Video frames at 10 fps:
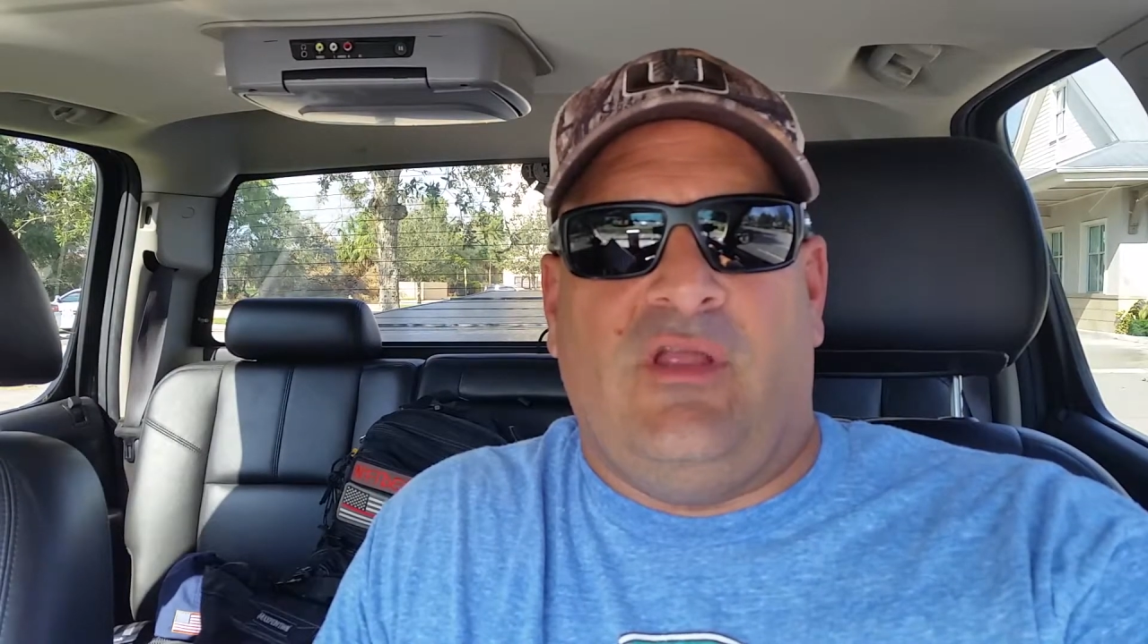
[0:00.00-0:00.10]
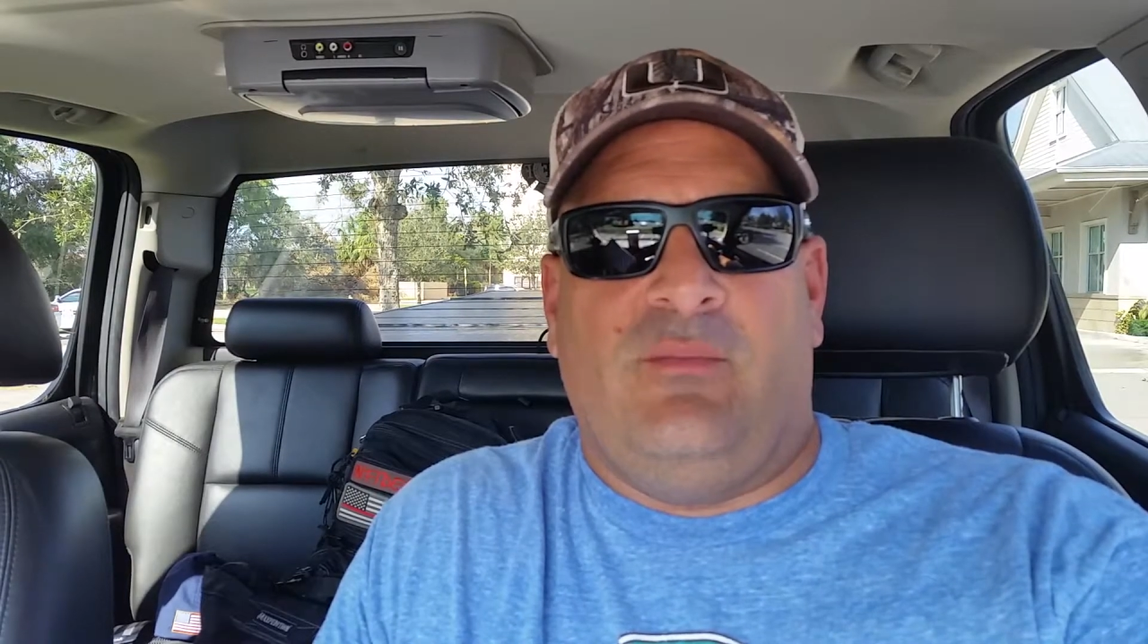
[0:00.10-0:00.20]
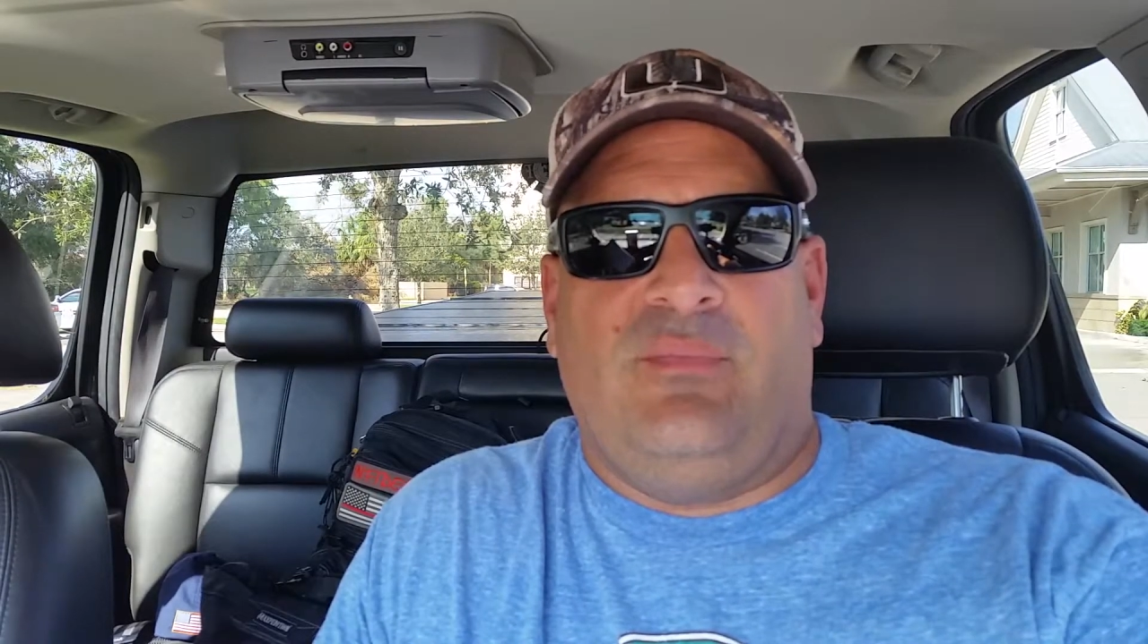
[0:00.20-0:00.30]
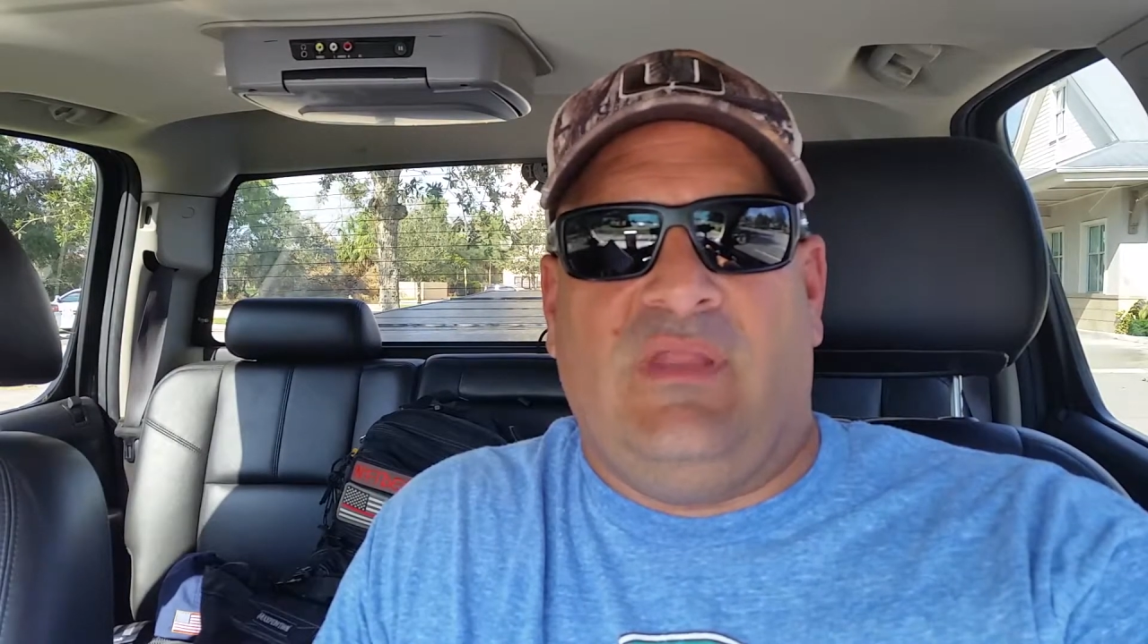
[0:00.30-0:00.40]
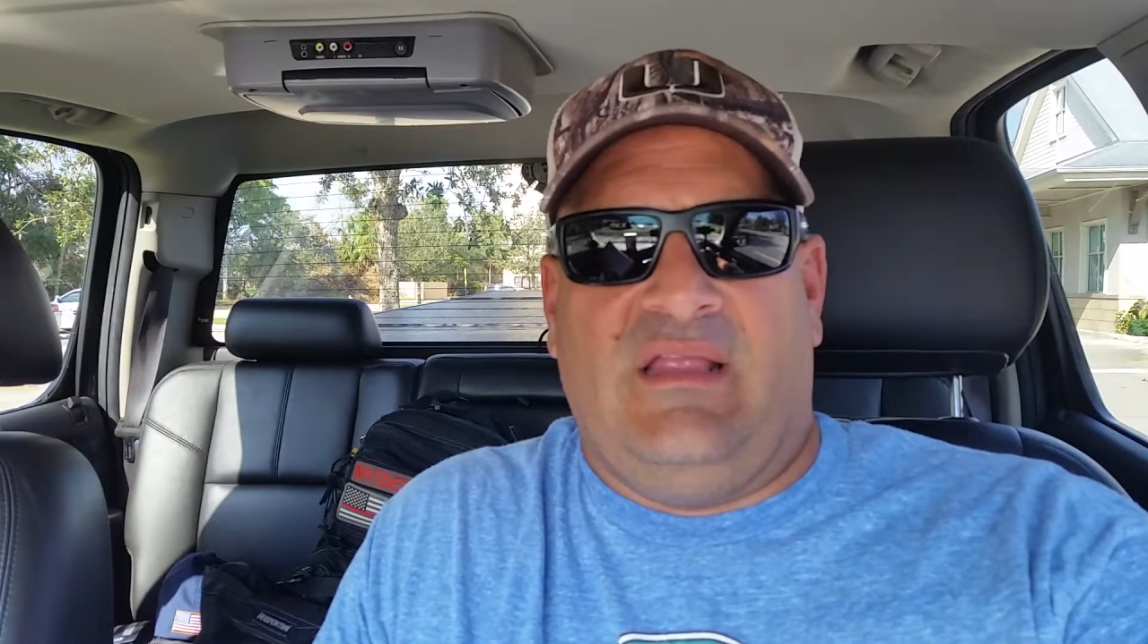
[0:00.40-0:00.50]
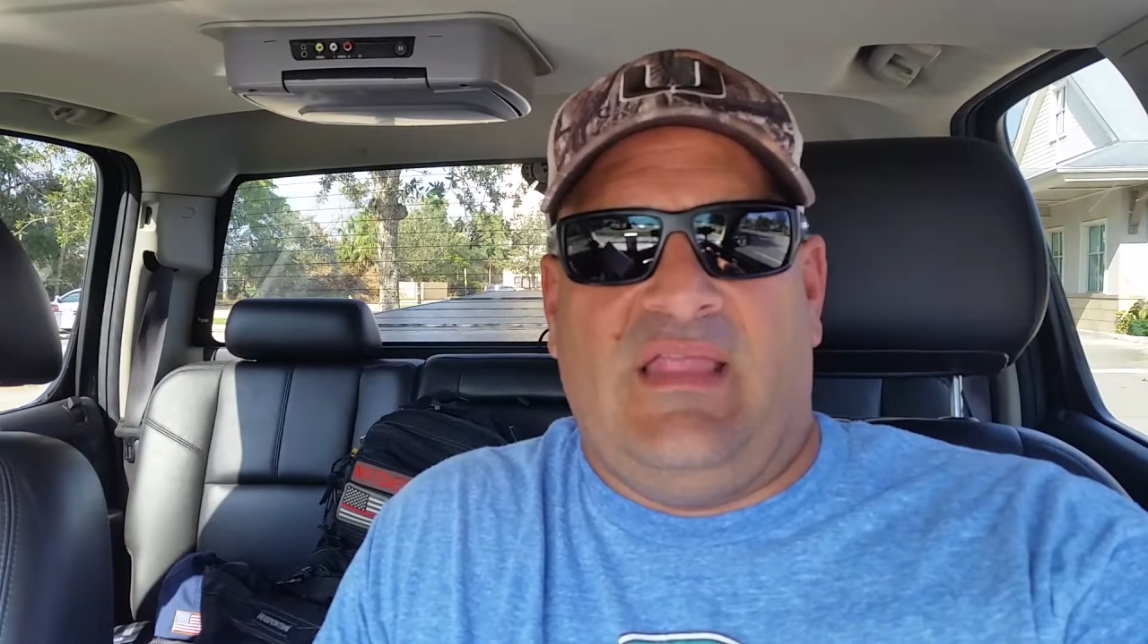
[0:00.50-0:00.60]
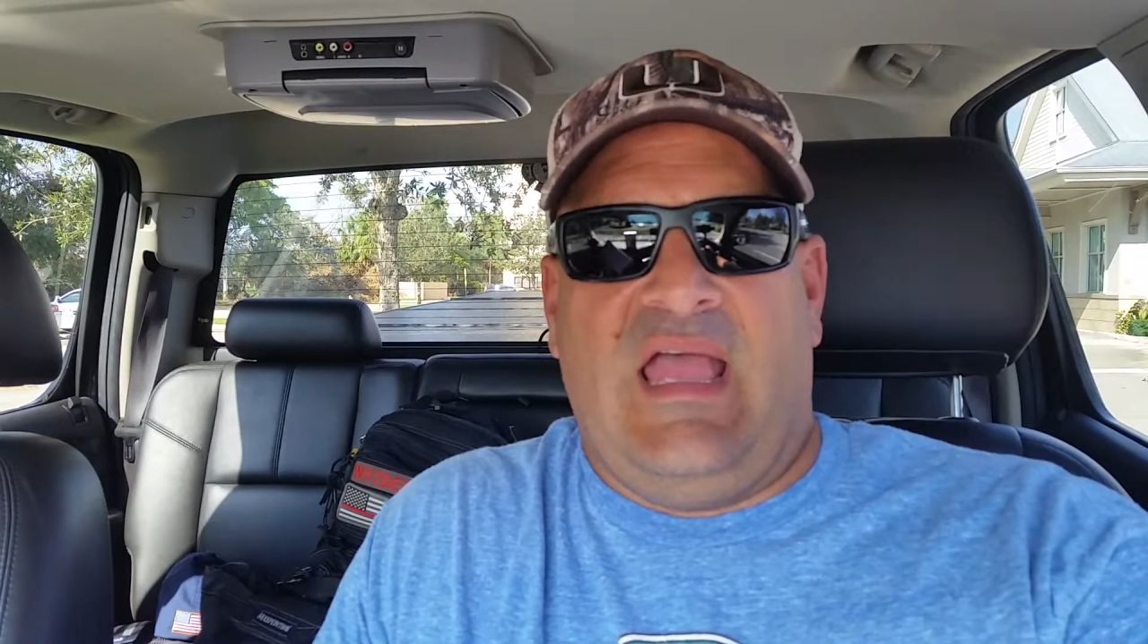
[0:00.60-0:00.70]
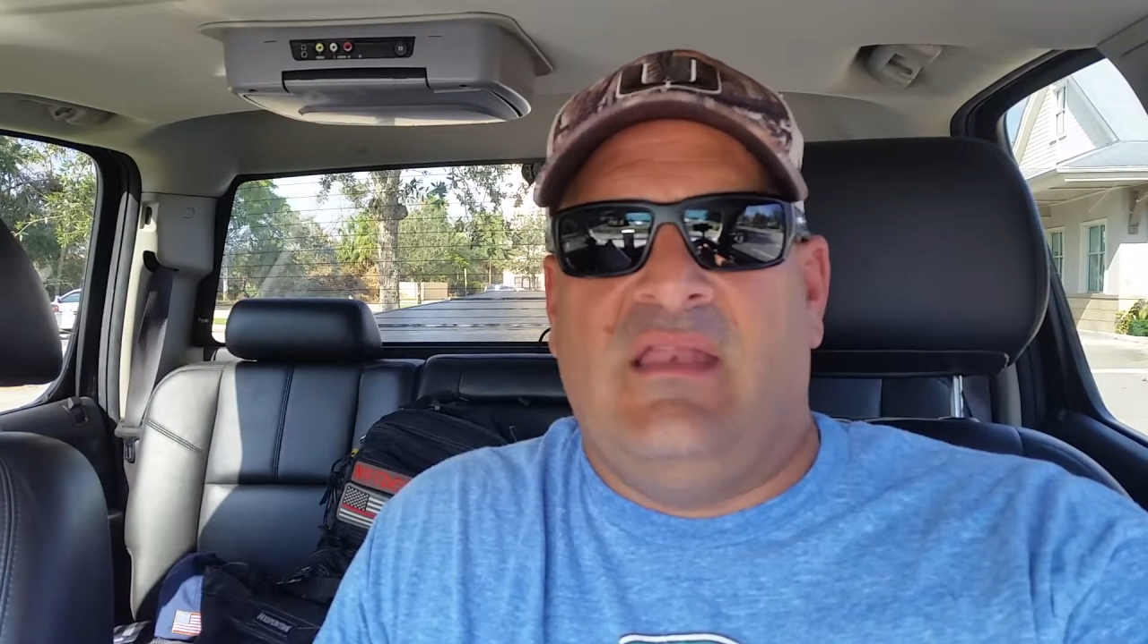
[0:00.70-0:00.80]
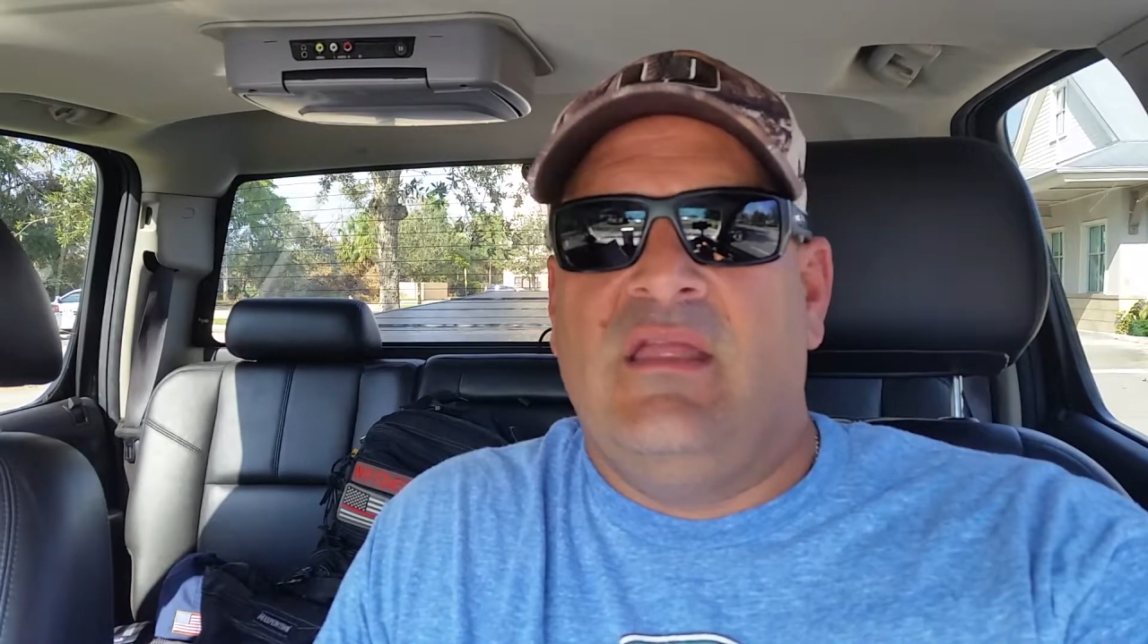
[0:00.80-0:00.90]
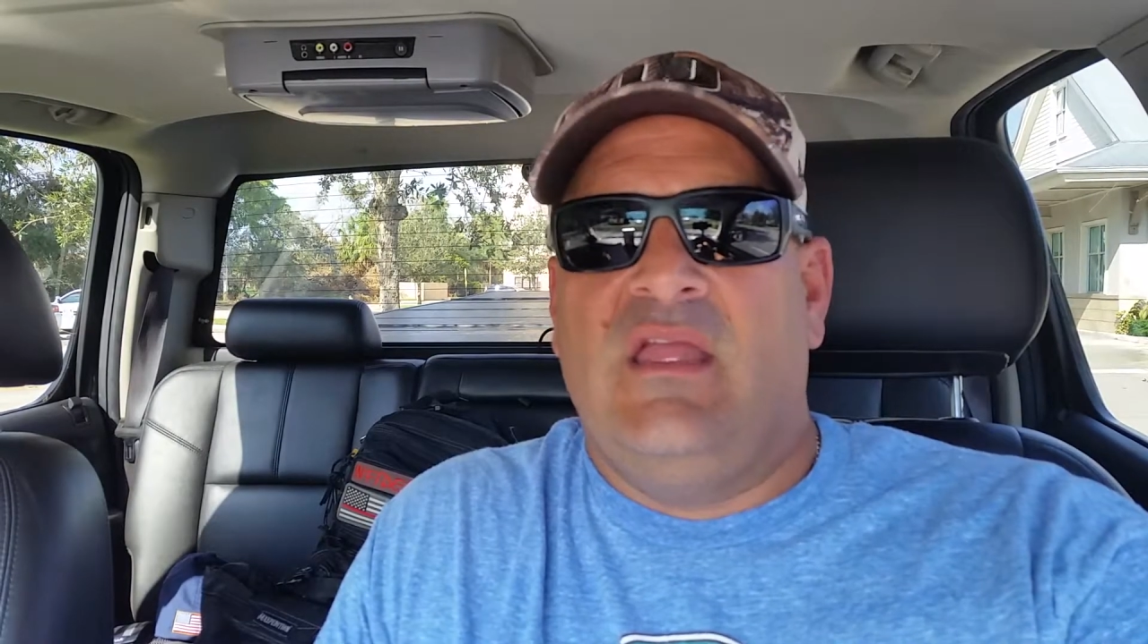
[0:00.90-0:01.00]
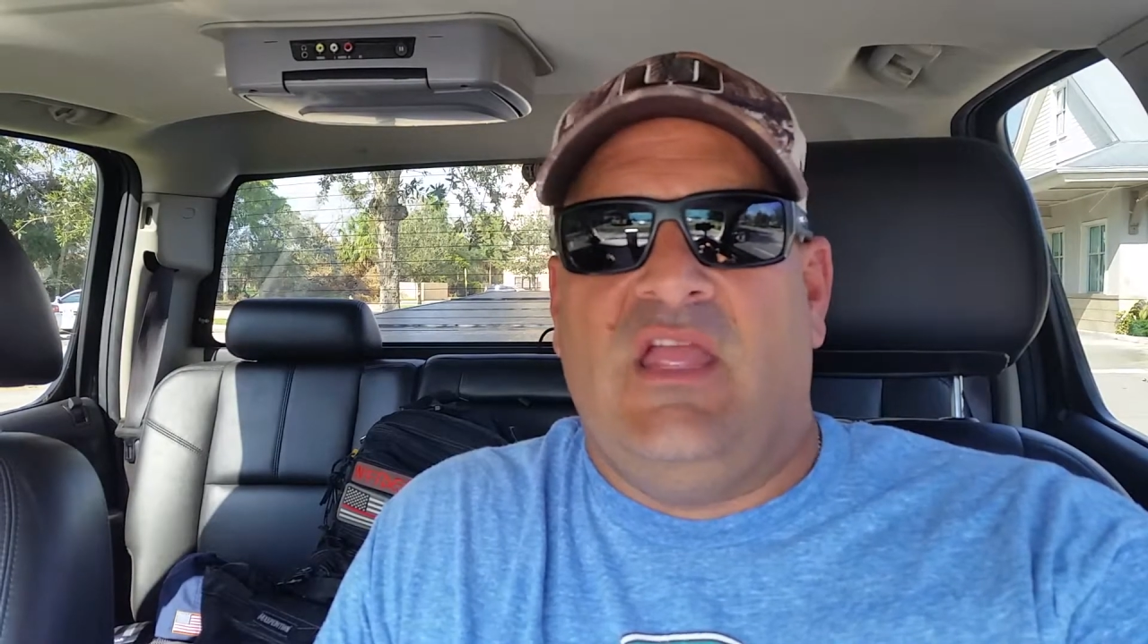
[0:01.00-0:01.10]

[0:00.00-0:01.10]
up like that